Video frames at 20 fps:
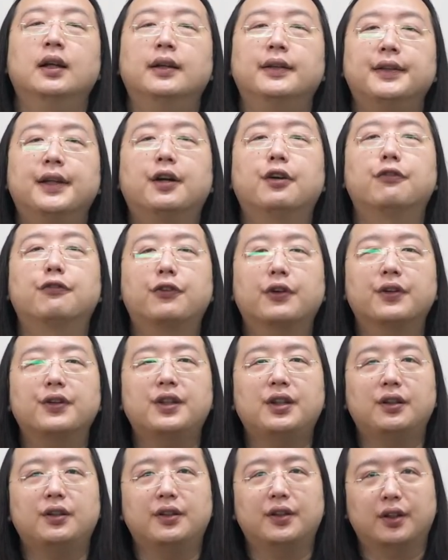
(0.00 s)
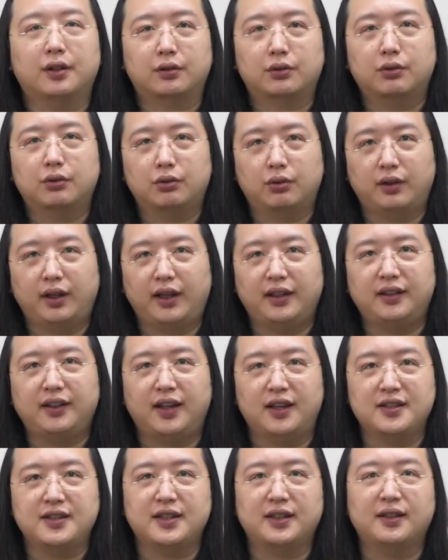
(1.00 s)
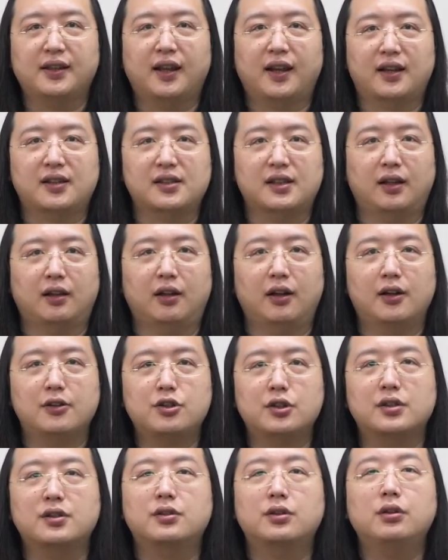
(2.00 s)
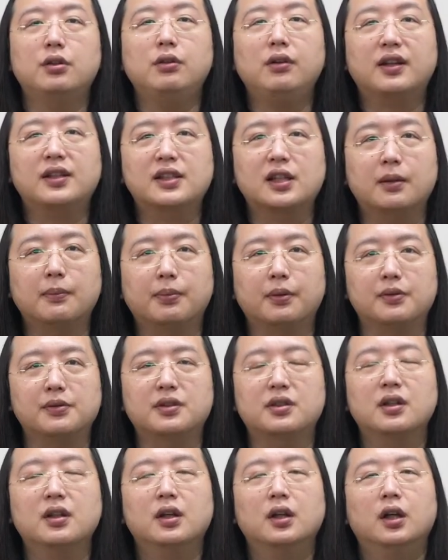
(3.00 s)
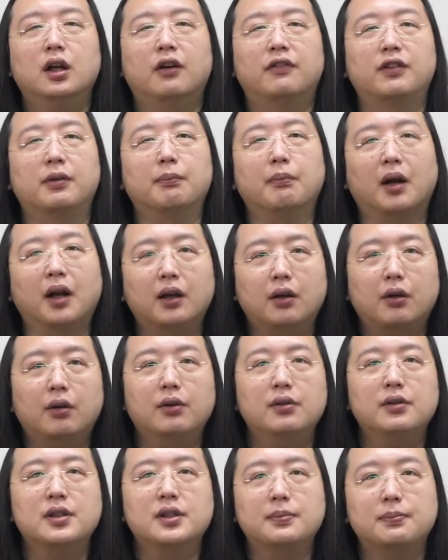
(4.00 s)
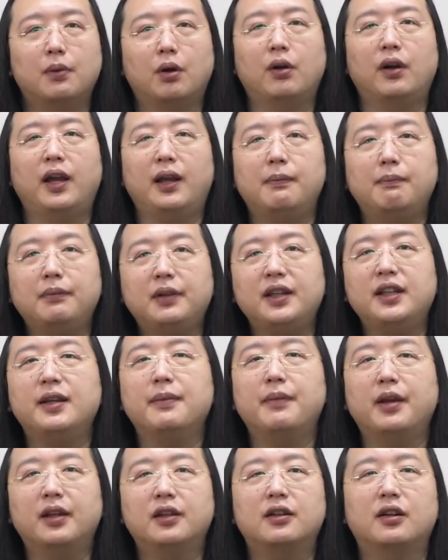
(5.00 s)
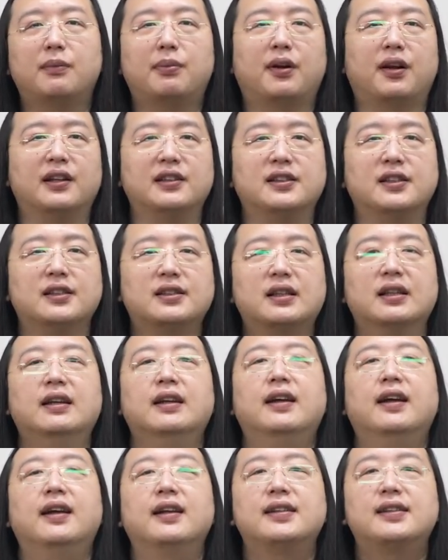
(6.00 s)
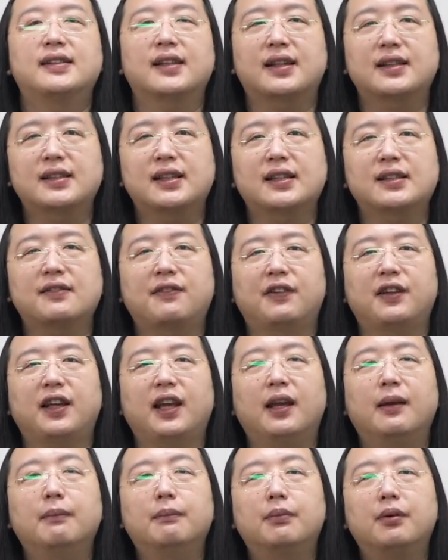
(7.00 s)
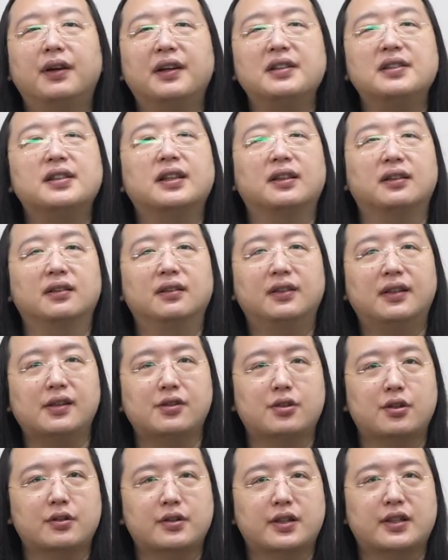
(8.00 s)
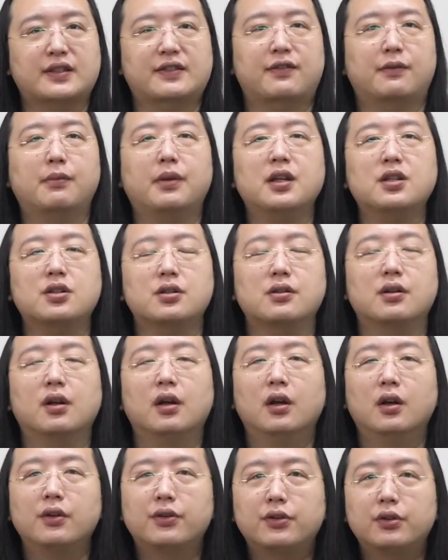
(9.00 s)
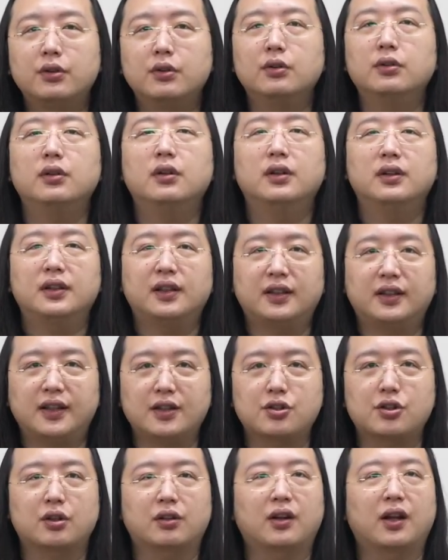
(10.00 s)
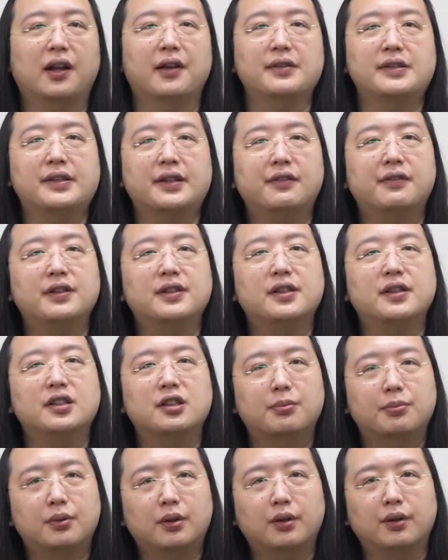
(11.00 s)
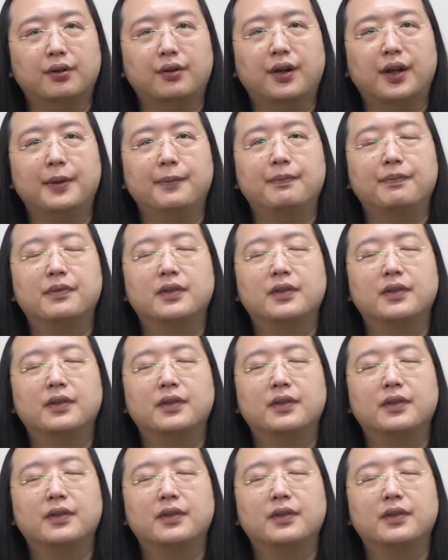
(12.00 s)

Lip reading: Now, Frontier.cool and Nianxin Textile are just two examples of the micro, small, and medium enterprises successfully embracing digital transformation through the Digital Cloud Services program.